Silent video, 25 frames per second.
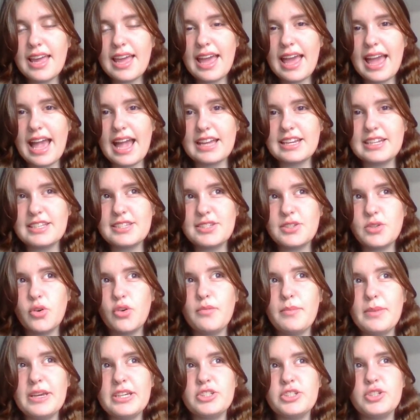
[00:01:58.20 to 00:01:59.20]
and it sort
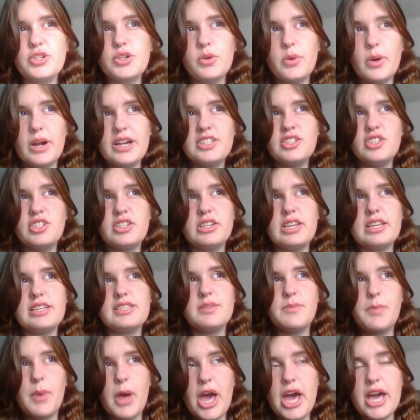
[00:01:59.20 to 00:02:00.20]
of makes you question
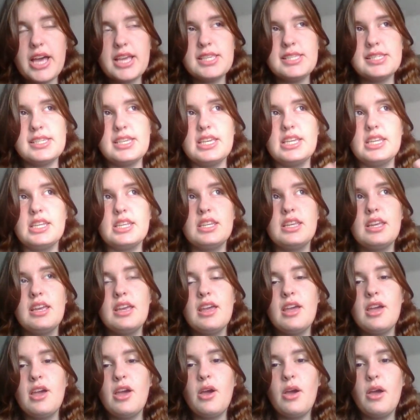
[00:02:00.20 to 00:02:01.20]
as a person
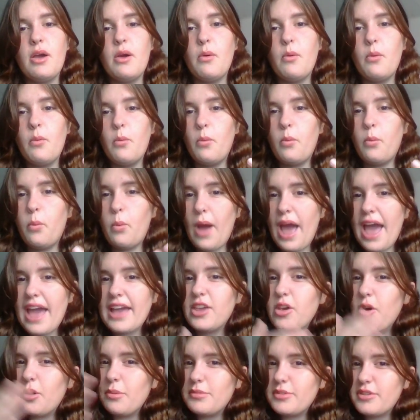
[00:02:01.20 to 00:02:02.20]
where
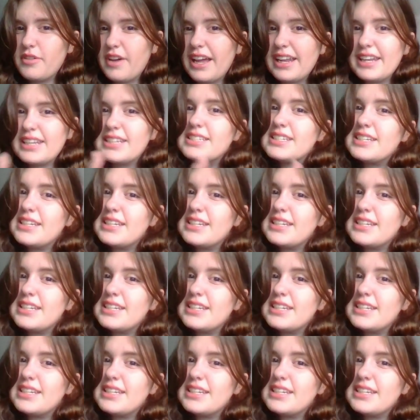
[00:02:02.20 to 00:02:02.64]
your morality